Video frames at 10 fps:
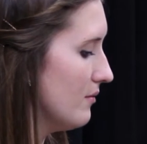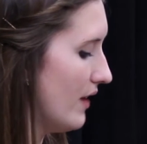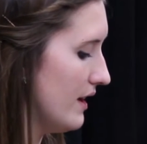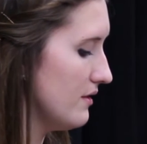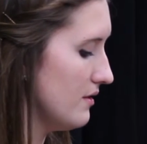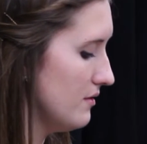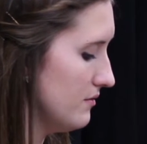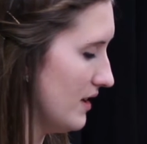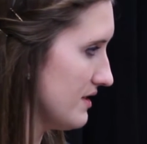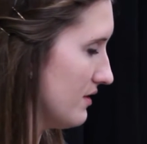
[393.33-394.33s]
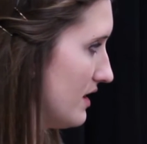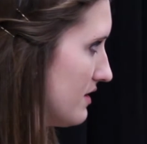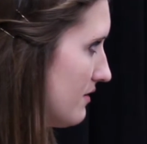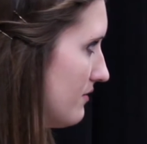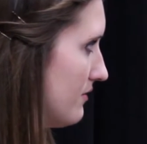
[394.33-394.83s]
find
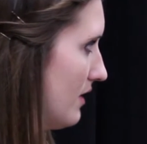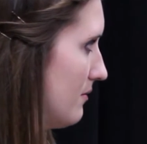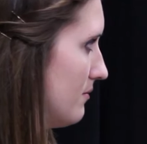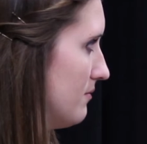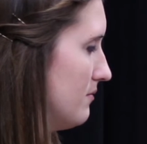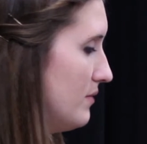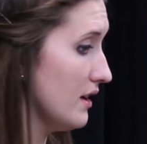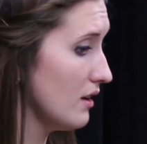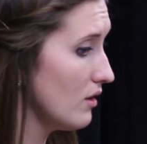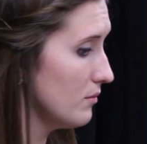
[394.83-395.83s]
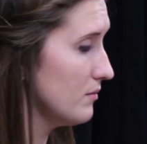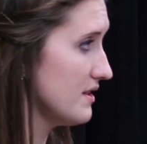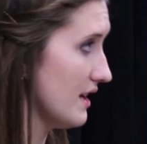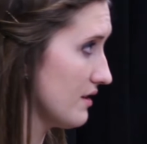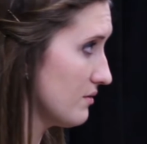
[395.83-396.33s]
restoration from being a
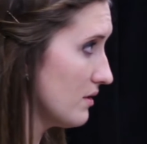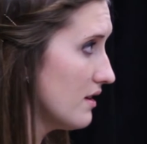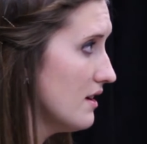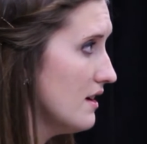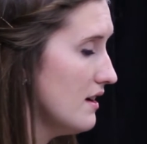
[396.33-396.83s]
homosexual,